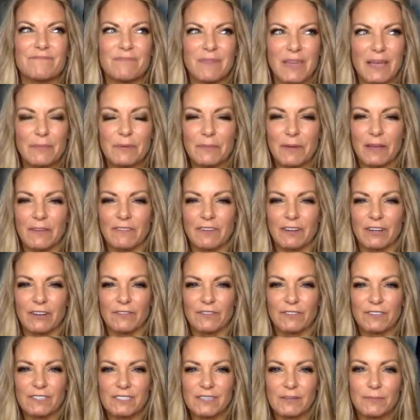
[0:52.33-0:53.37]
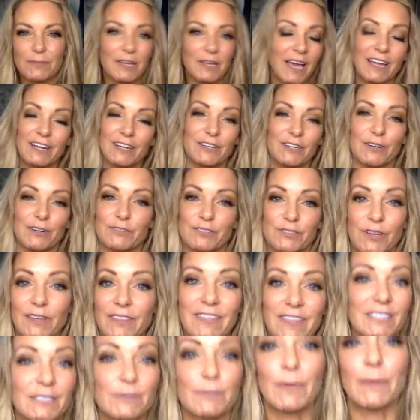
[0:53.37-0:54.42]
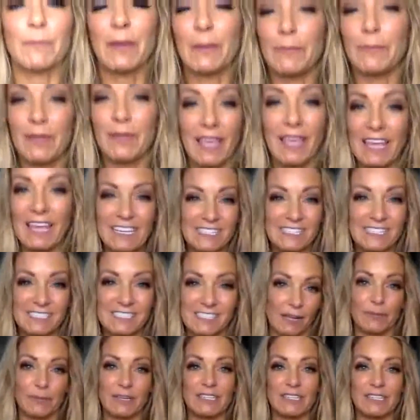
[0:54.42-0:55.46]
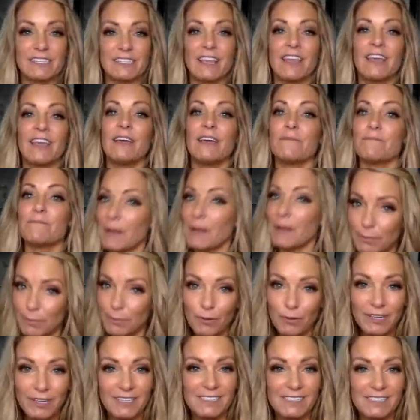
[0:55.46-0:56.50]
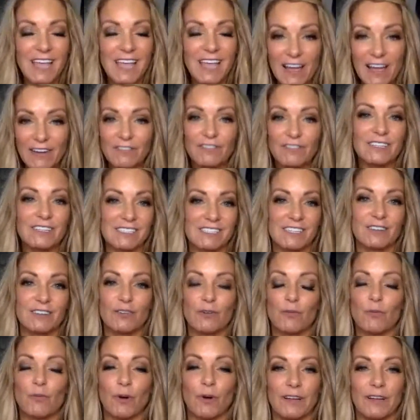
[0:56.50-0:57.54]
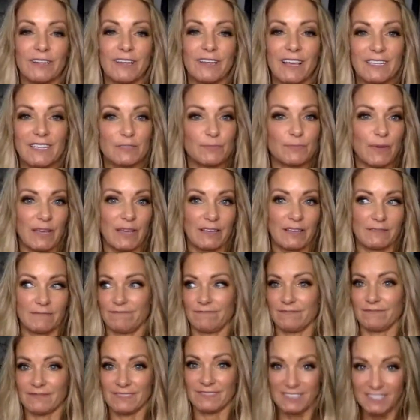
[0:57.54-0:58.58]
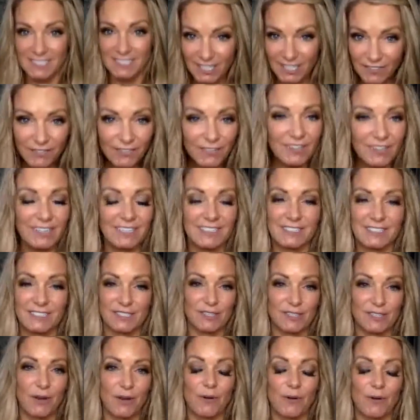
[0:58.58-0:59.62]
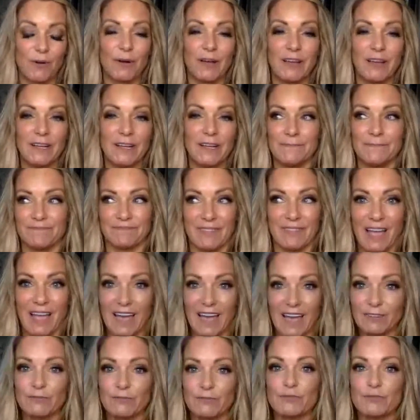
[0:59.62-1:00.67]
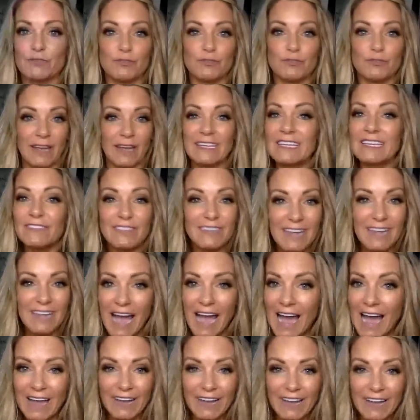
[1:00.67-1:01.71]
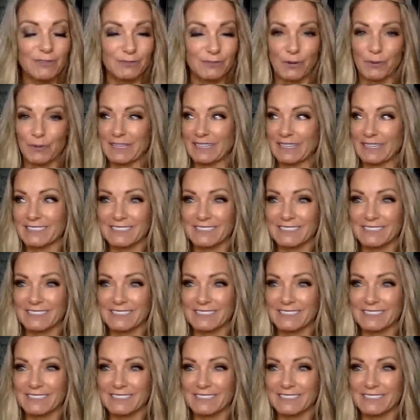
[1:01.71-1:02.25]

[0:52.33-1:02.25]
maybe my very first summit. I don't know. So I think it's been maybe 8 summits. My point is every single one has been different. So I don't know